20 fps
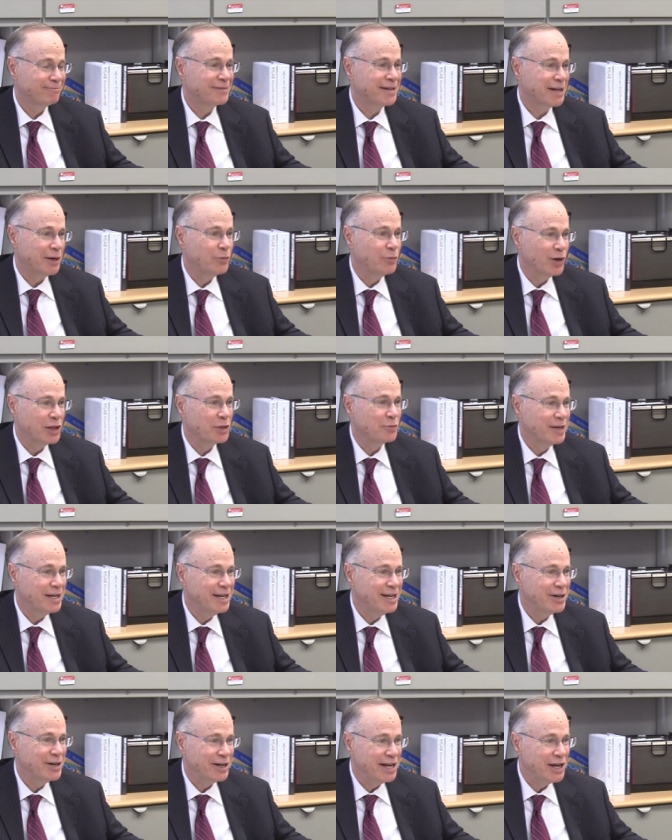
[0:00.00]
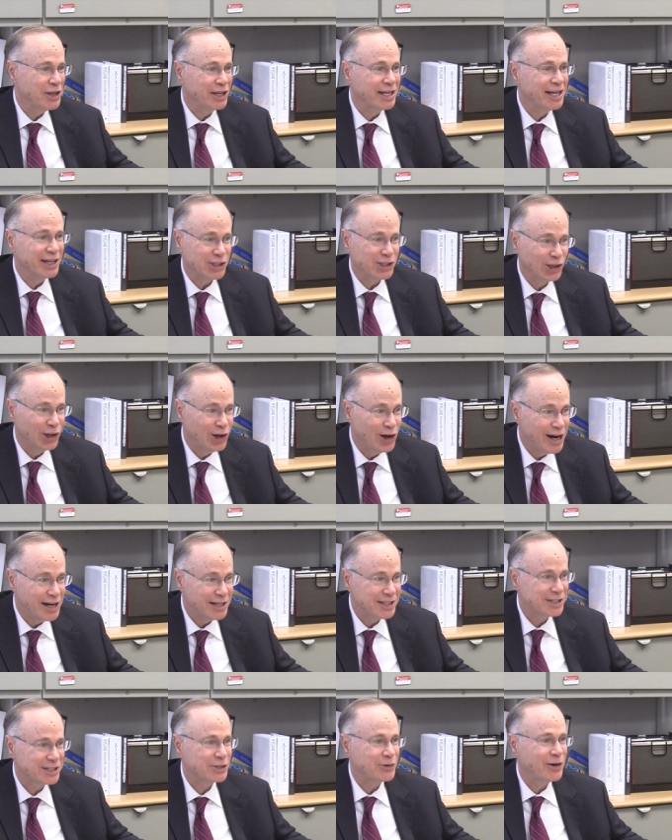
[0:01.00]
come with me and nothing gets
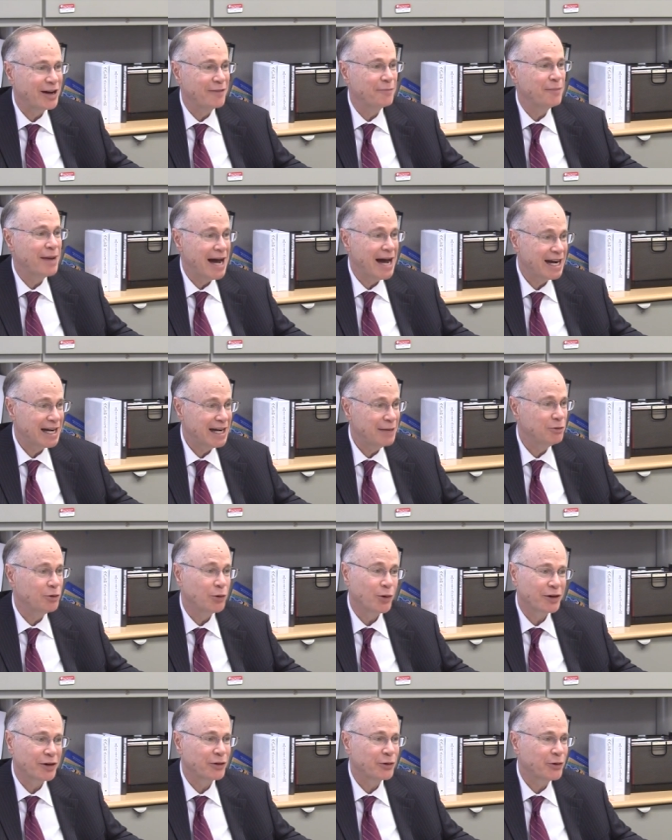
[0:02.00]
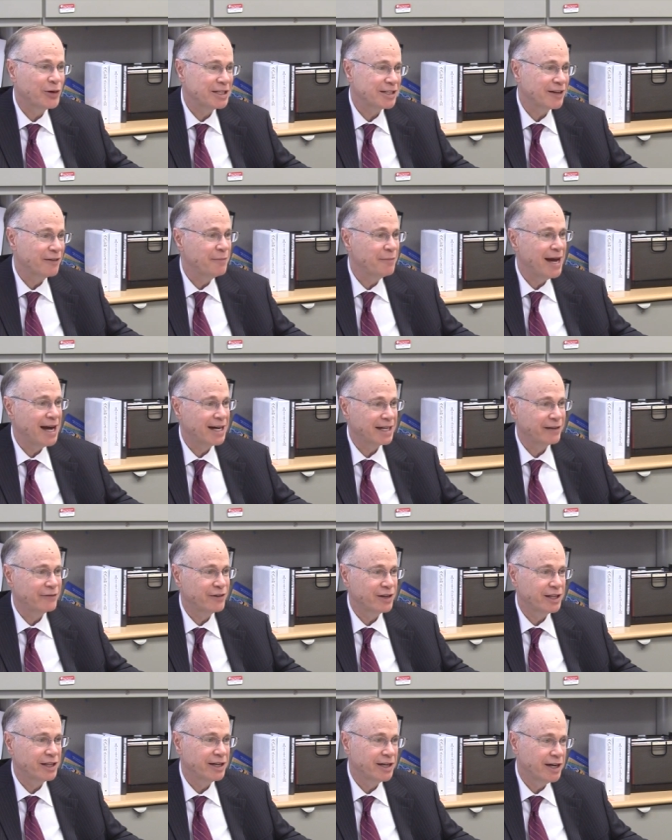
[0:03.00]
lost, so I have backup. But one of the ways I've backed
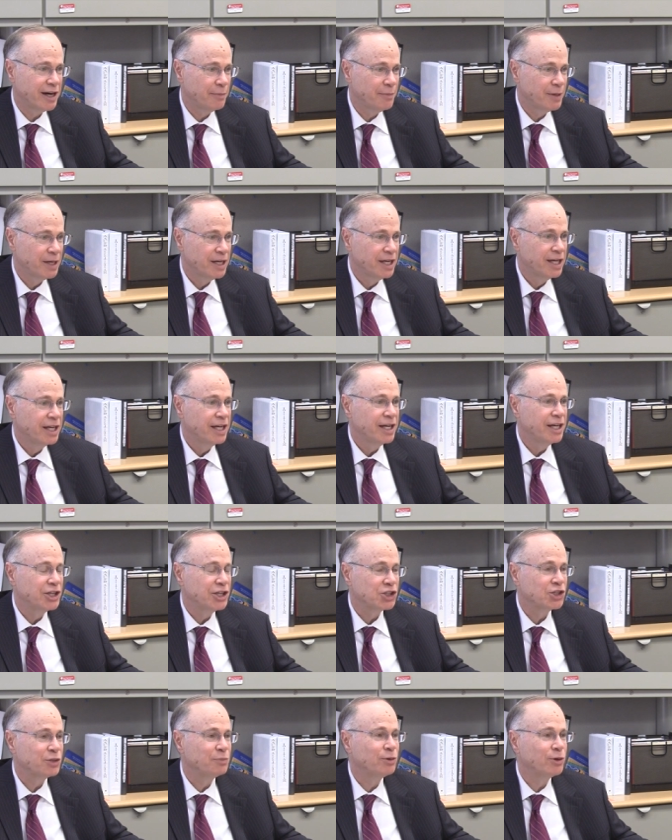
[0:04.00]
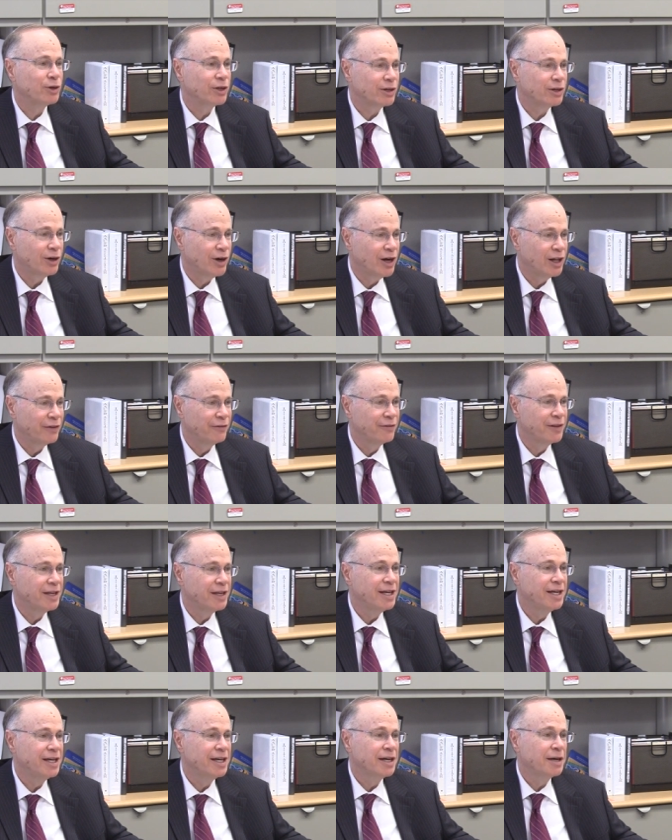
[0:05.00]
everything up is to put all of the
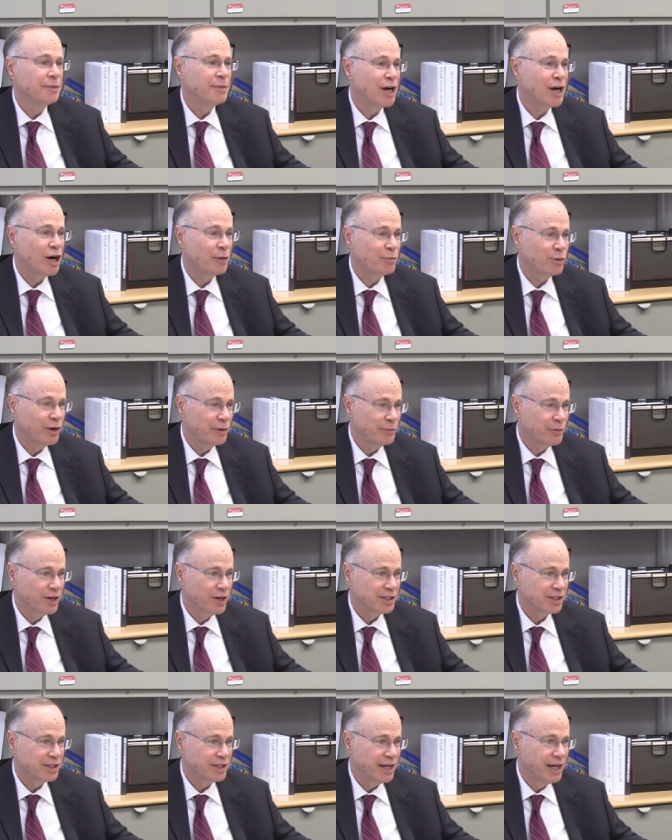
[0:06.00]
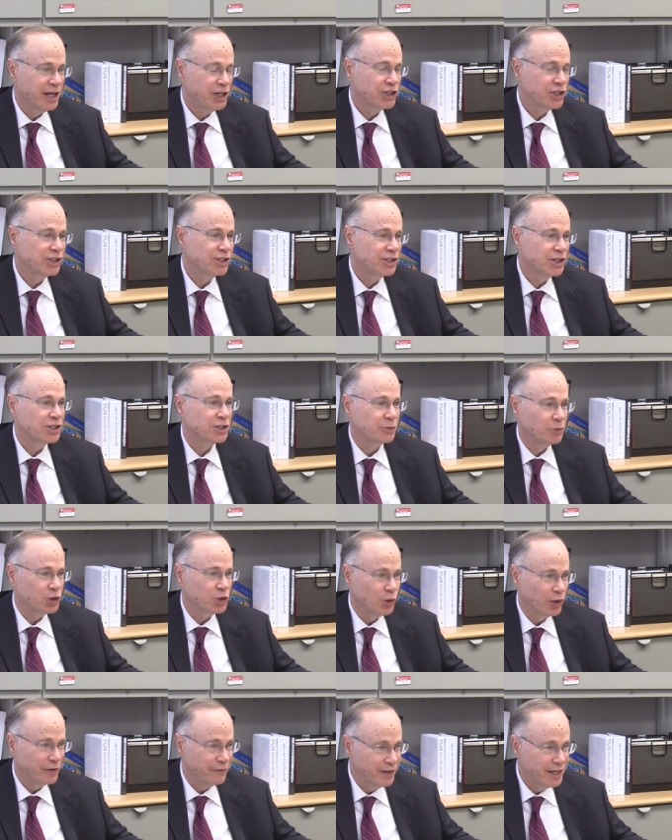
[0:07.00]
PowerPoint presentations, there's some
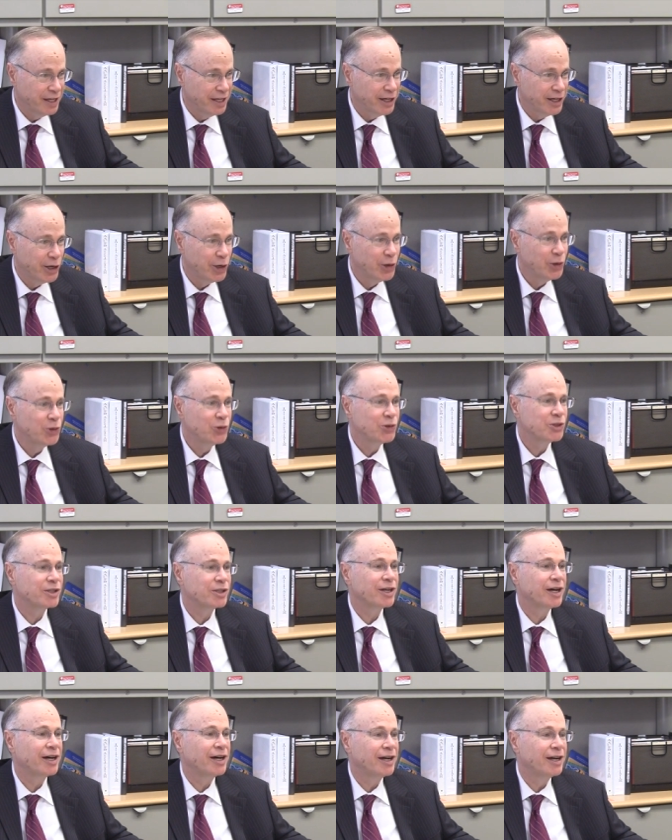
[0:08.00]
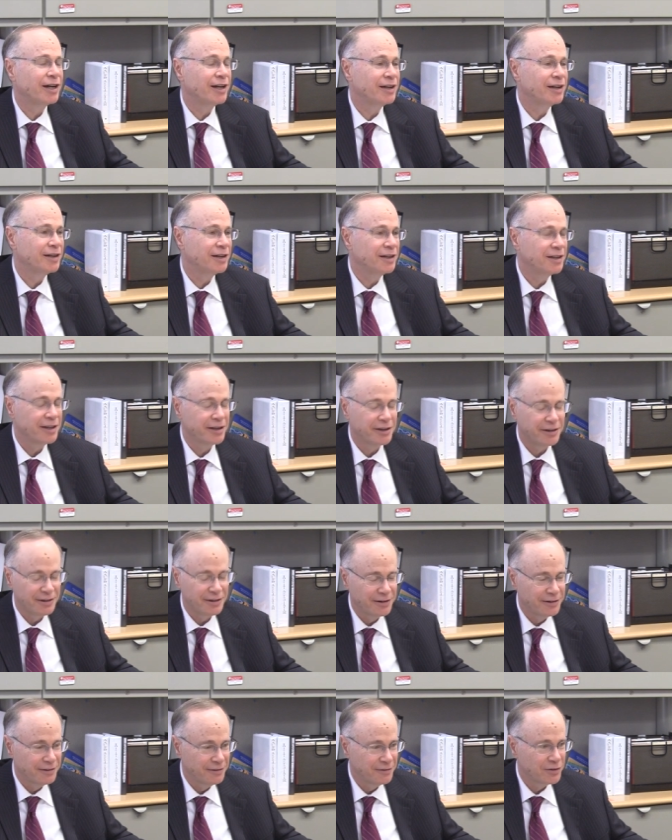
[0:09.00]
short videos, uh, there
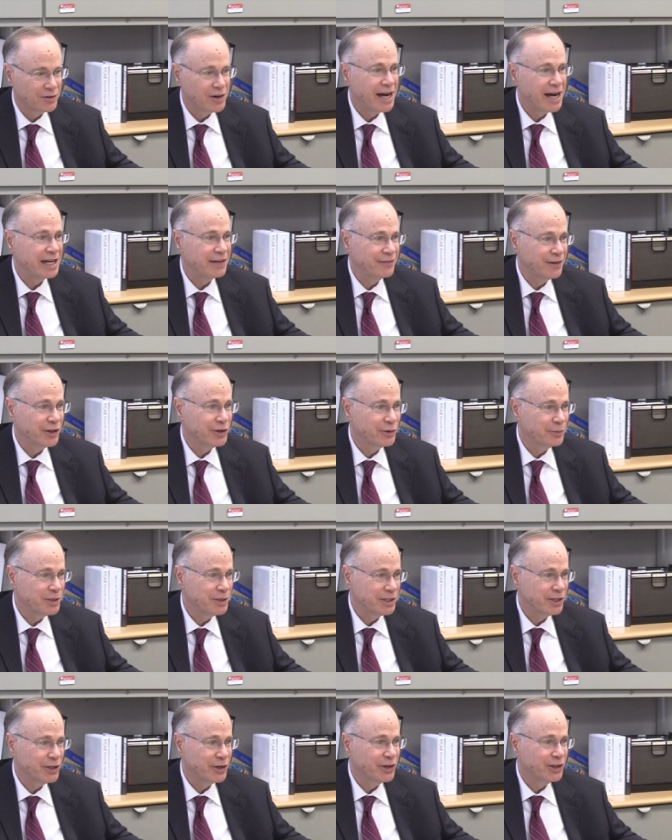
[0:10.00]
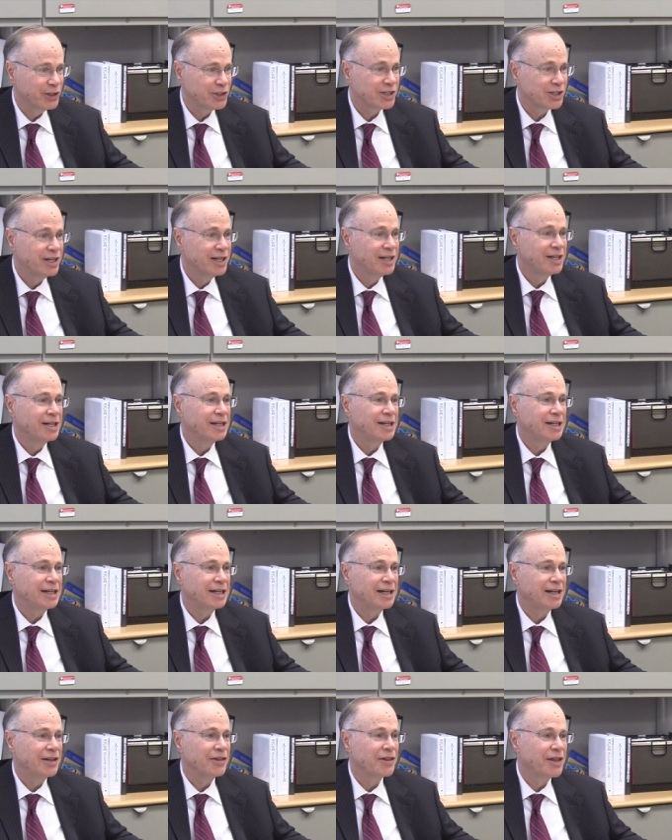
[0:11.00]
are a variety of other materials
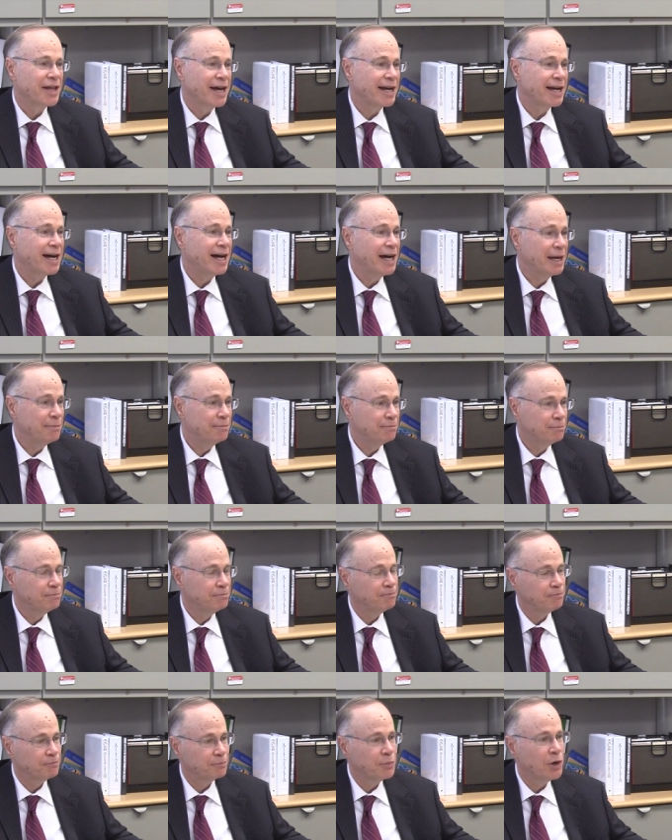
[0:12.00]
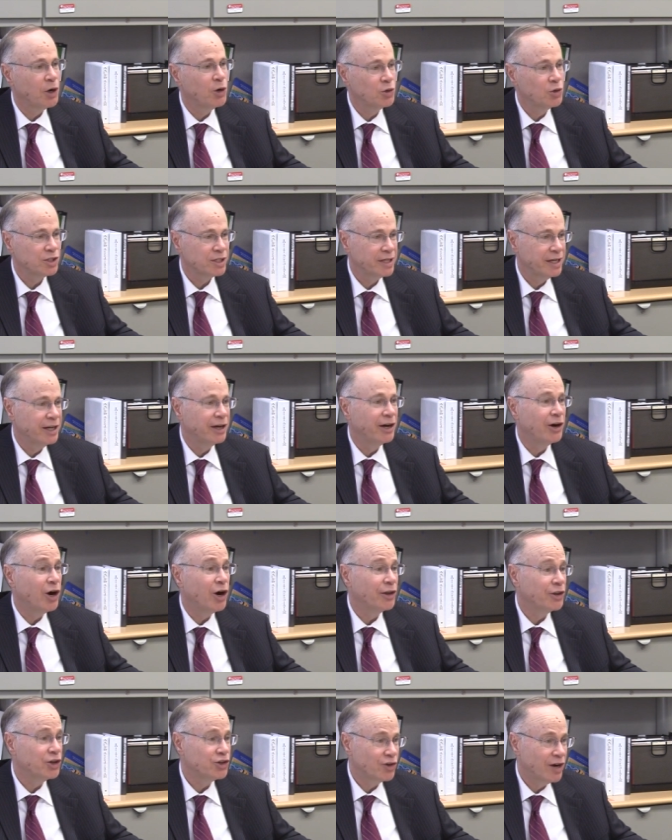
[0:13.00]
uh, that I post
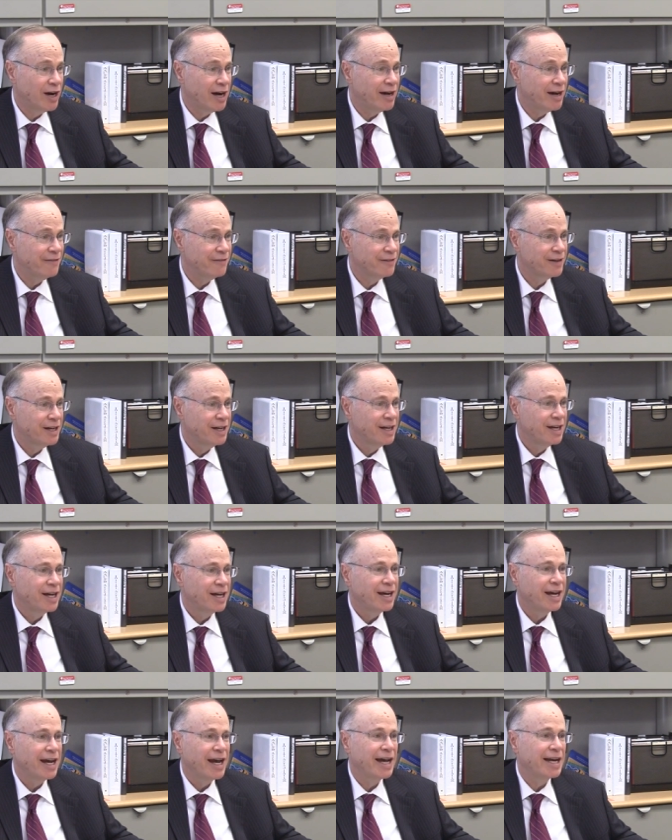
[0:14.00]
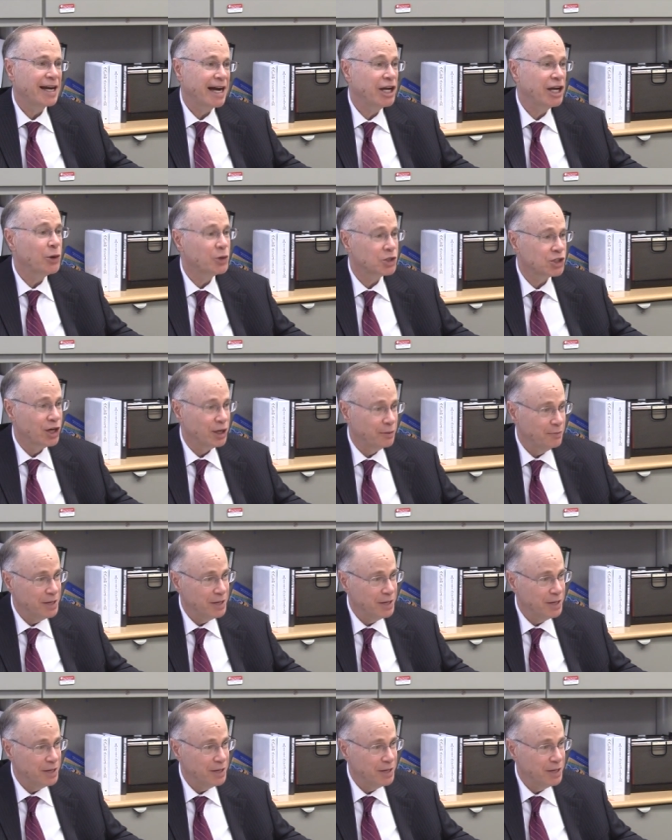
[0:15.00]
on the drive. And I know it's going